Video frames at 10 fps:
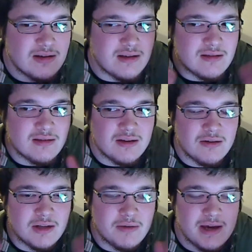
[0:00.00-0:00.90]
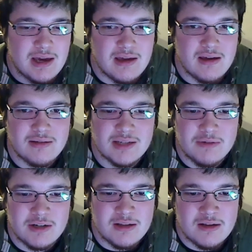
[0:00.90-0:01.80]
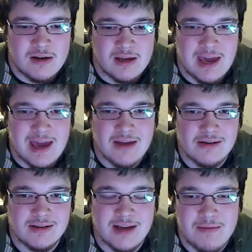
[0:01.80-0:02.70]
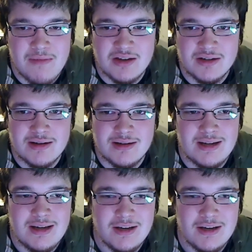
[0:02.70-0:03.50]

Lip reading: in the only way someone on the internet can, just to kind of mention it.